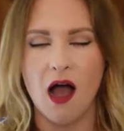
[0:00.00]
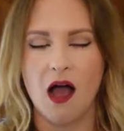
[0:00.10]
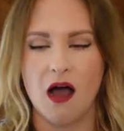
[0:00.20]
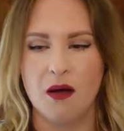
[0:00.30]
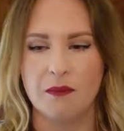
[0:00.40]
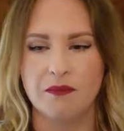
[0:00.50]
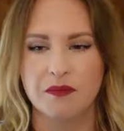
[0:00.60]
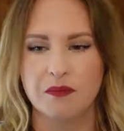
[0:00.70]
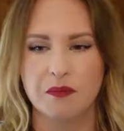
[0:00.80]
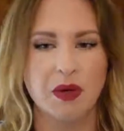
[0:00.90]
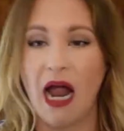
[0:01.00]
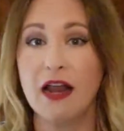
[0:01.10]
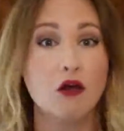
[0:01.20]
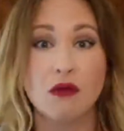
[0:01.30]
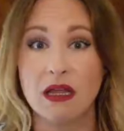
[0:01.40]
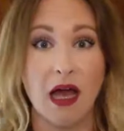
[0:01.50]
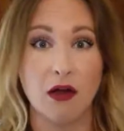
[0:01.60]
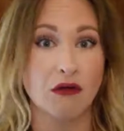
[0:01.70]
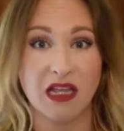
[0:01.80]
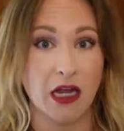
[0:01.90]
But I don't really
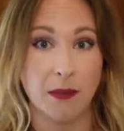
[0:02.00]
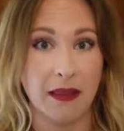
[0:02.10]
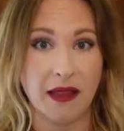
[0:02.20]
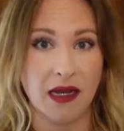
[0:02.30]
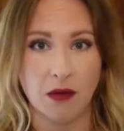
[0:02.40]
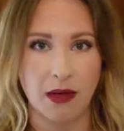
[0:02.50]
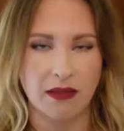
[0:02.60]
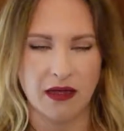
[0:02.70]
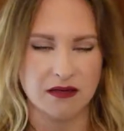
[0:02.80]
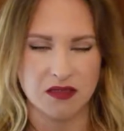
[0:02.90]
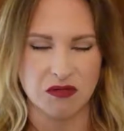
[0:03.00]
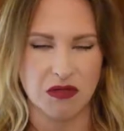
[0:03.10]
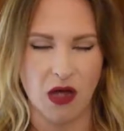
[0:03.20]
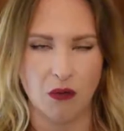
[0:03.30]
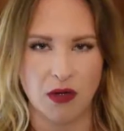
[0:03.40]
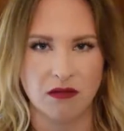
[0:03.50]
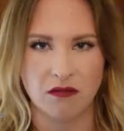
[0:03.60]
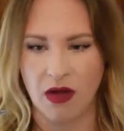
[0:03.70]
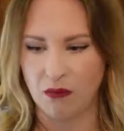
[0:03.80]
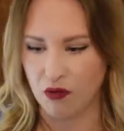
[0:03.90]
care about that anyway. That's not what
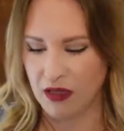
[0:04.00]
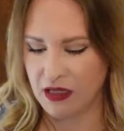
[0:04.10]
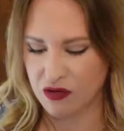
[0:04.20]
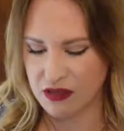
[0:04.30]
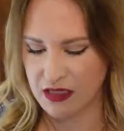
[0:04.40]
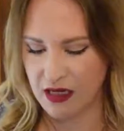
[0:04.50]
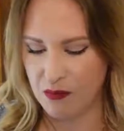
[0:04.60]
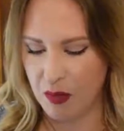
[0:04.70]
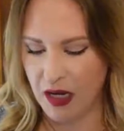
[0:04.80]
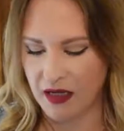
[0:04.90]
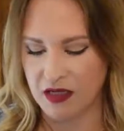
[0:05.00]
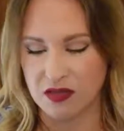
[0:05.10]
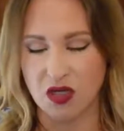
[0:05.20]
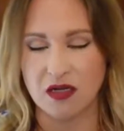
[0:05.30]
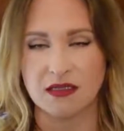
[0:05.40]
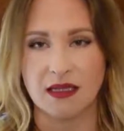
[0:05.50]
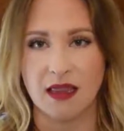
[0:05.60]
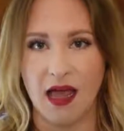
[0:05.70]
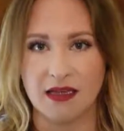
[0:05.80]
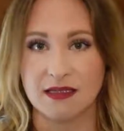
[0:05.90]
I'm really interested in. But as long as it
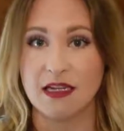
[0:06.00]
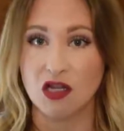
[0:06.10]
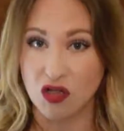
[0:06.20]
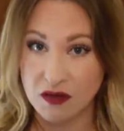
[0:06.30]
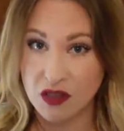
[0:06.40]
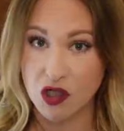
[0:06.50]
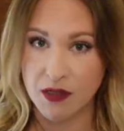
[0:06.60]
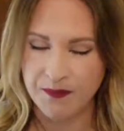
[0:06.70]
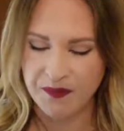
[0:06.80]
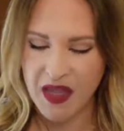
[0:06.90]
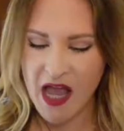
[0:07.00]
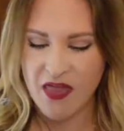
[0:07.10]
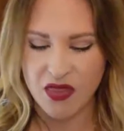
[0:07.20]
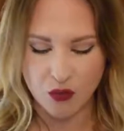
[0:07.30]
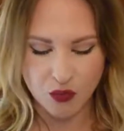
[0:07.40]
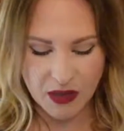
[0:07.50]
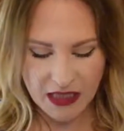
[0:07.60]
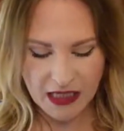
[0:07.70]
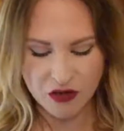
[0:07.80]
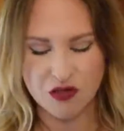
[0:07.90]
lasts and it looks good. The
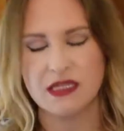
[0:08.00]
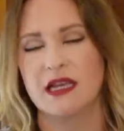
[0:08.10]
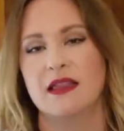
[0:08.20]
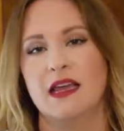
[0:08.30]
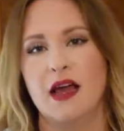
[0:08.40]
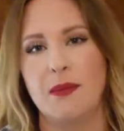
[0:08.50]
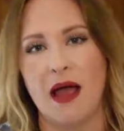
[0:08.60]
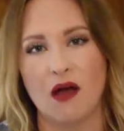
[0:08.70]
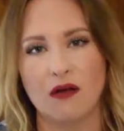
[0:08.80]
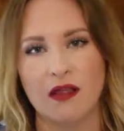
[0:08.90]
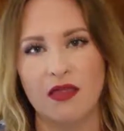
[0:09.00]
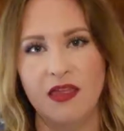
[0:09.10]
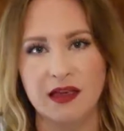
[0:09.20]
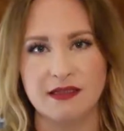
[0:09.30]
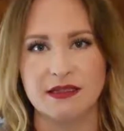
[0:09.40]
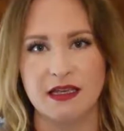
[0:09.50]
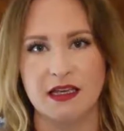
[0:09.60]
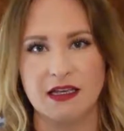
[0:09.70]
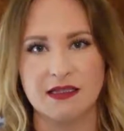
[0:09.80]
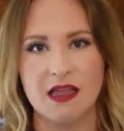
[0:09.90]
really interesting thing about this
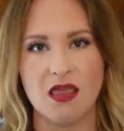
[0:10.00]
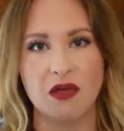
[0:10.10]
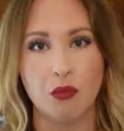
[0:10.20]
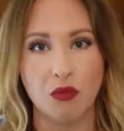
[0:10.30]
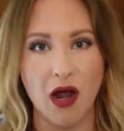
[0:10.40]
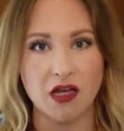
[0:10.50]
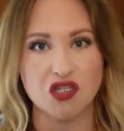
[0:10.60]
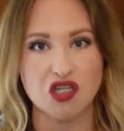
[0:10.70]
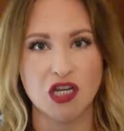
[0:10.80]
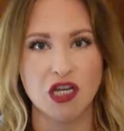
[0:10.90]
is the brush.